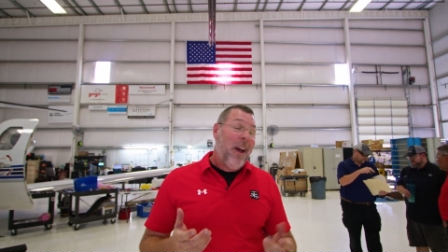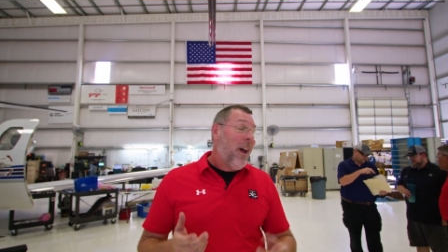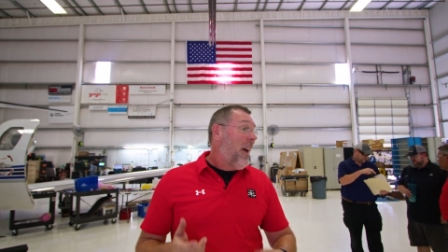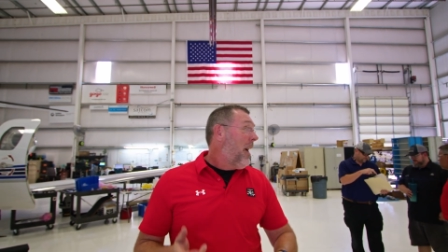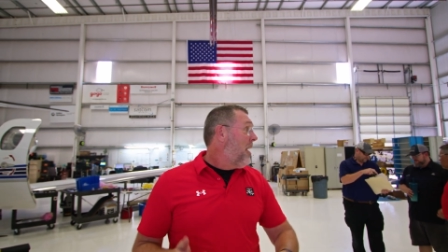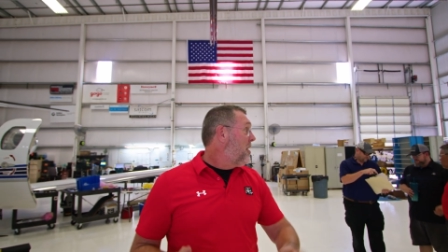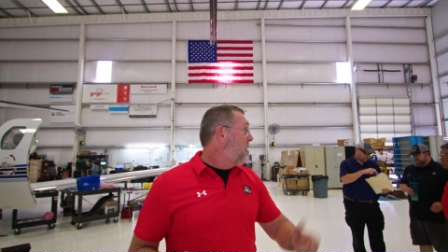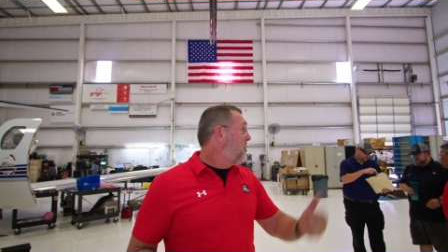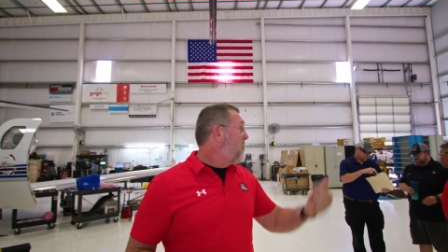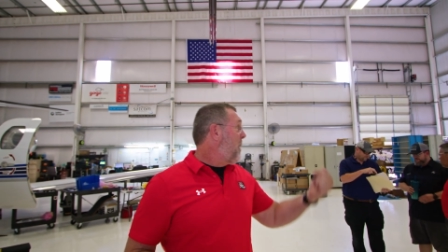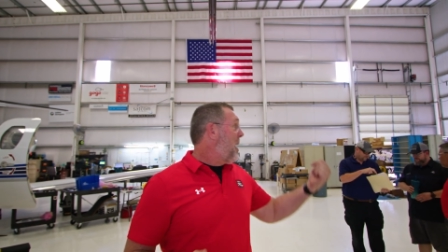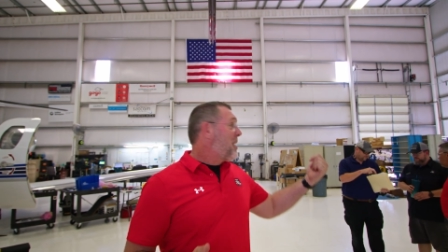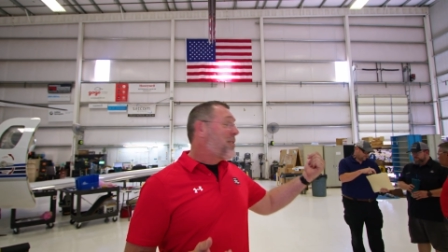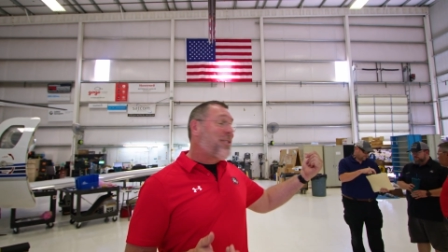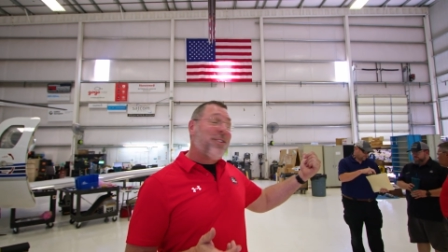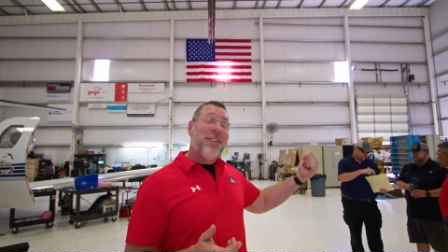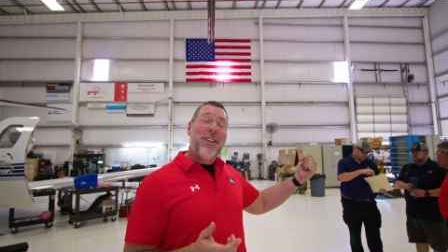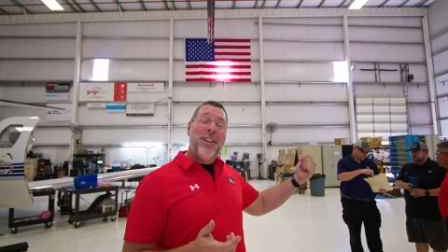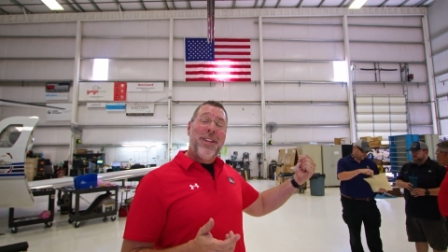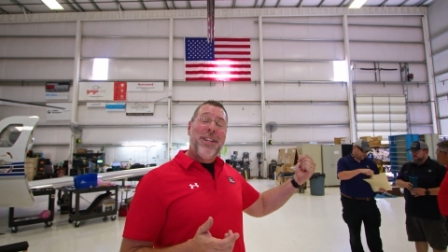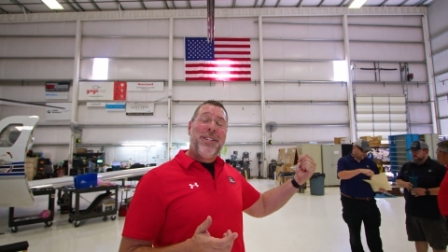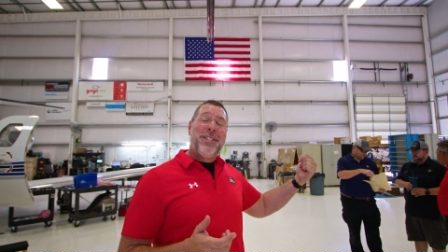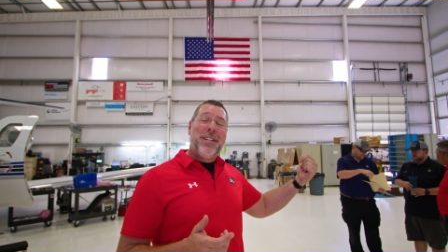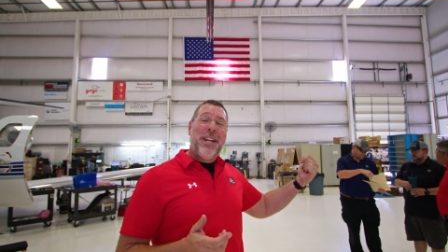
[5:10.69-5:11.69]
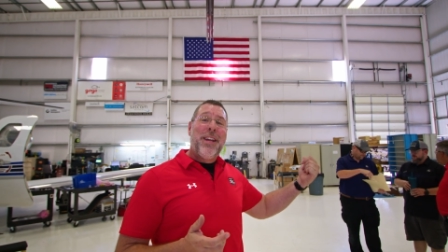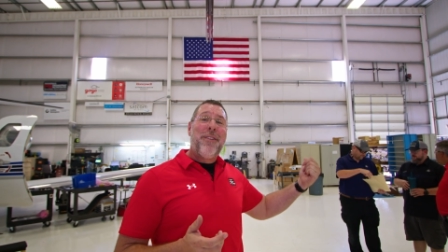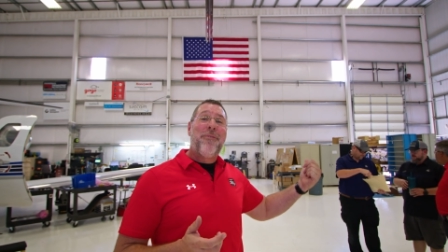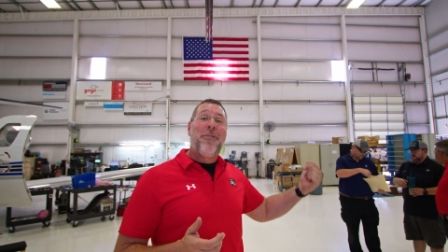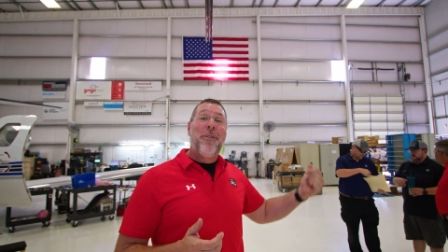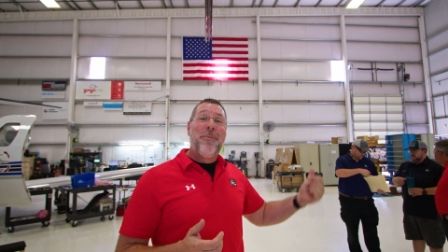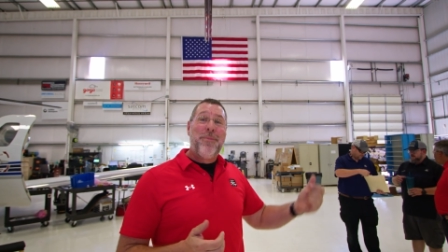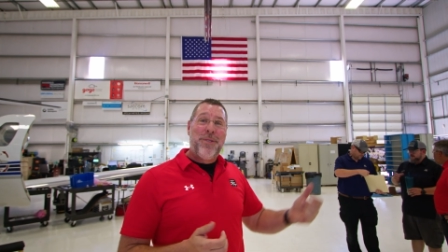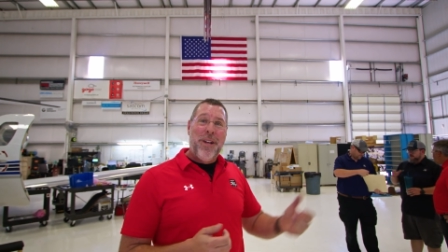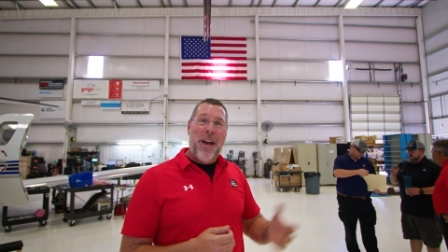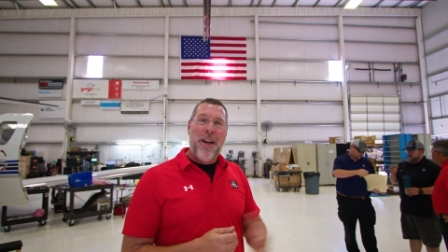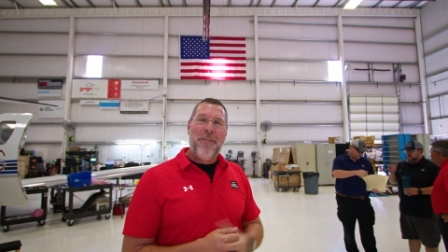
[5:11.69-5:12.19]
especially the team
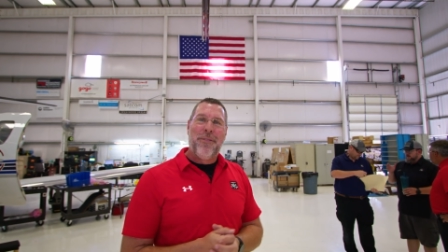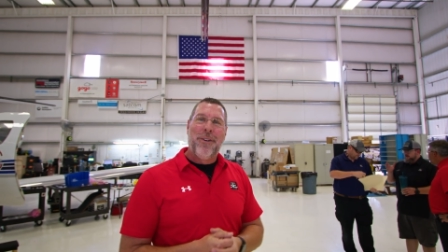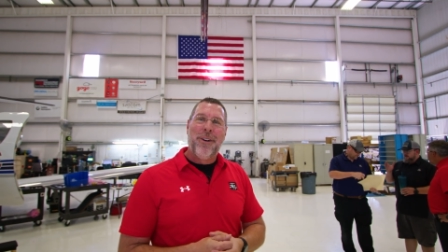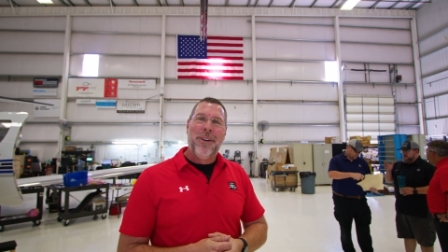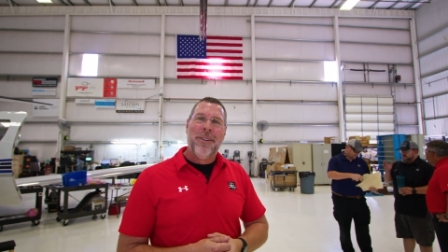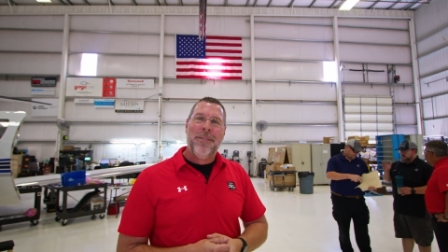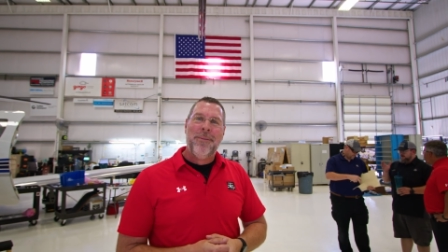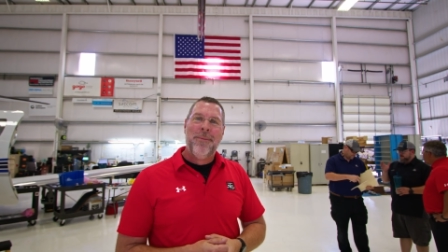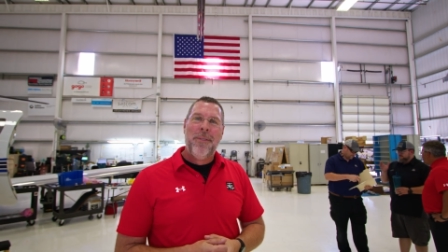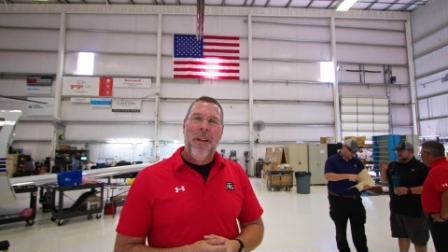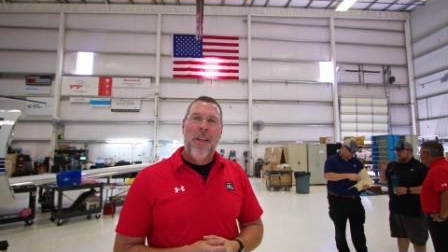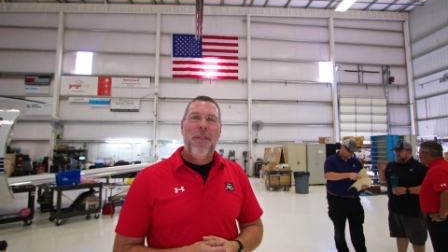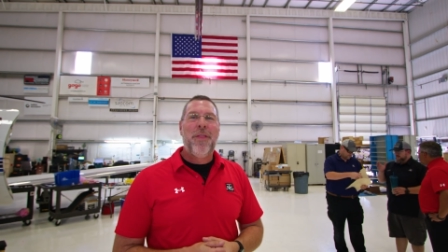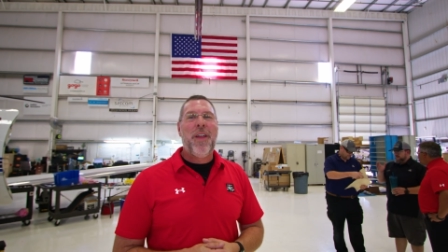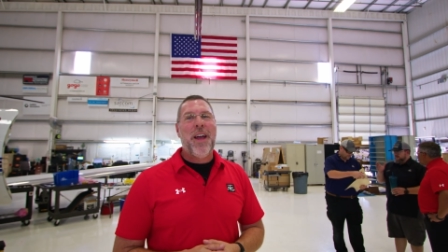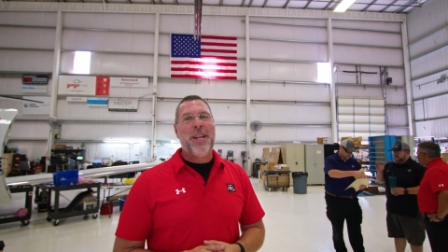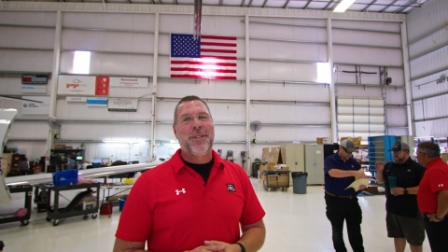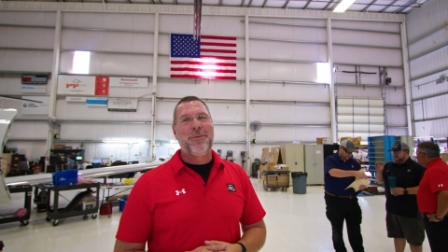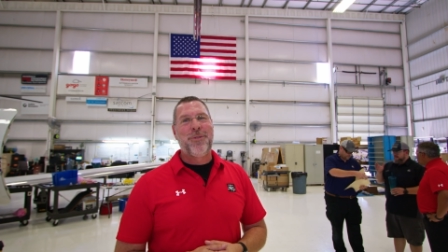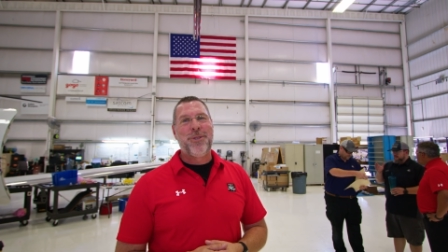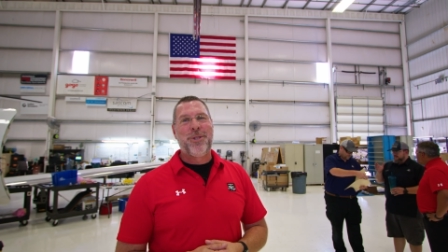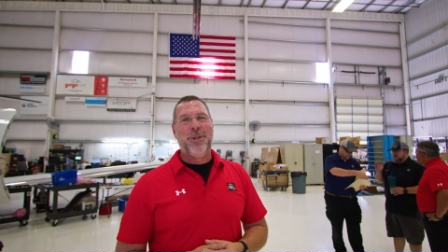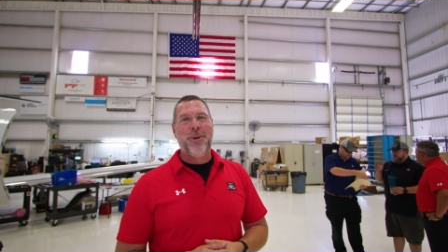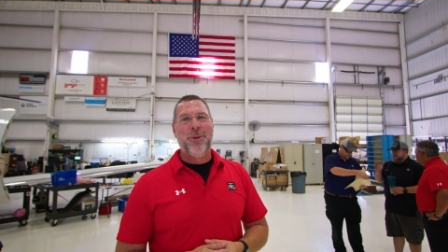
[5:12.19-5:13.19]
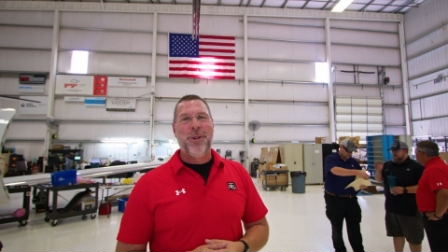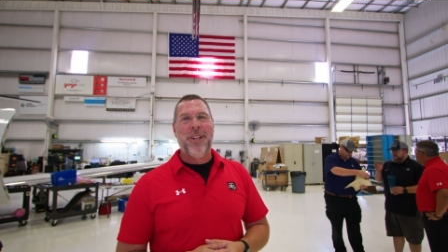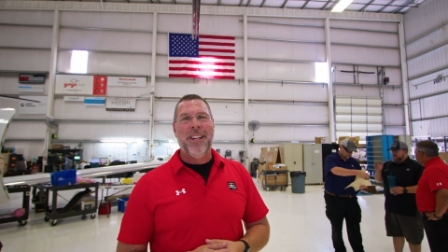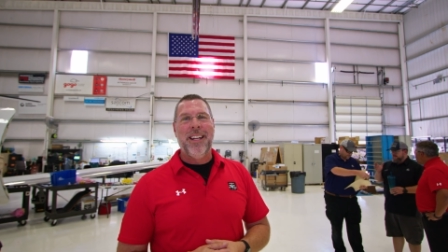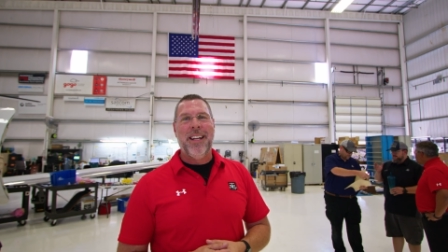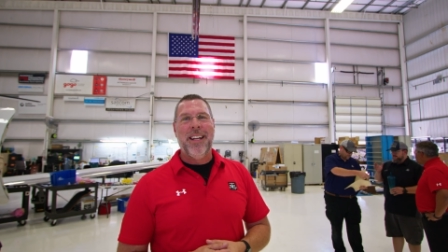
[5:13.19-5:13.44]
from Denver, thanks for tuning